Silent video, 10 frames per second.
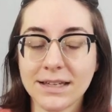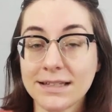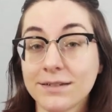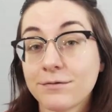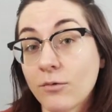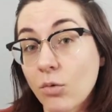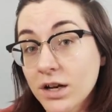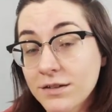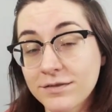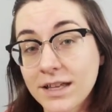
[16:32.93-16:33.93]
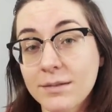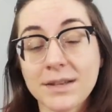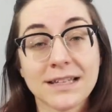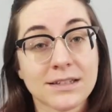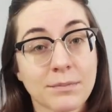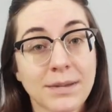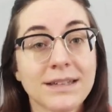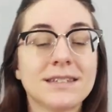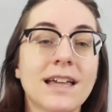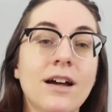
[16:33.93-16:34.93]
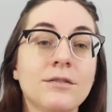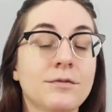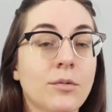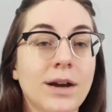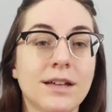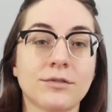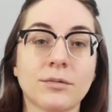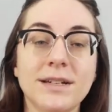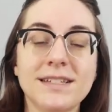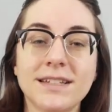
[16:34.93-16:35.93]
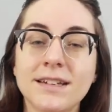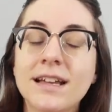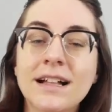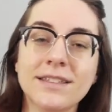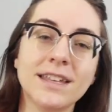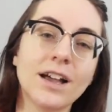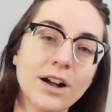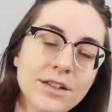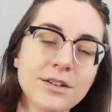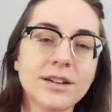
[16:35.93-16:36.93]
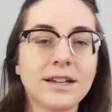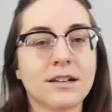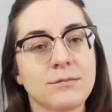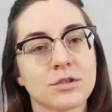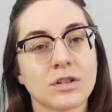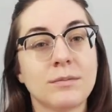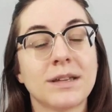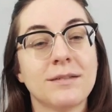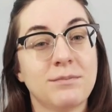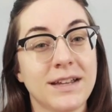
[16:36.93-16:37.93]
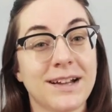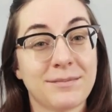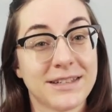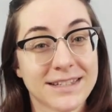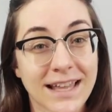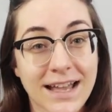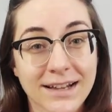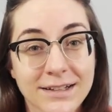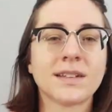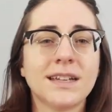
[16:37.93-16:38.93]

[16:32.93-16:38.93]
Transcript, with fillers: If one of them is a bit down for whatever reason, the other income stream can pick up the slack.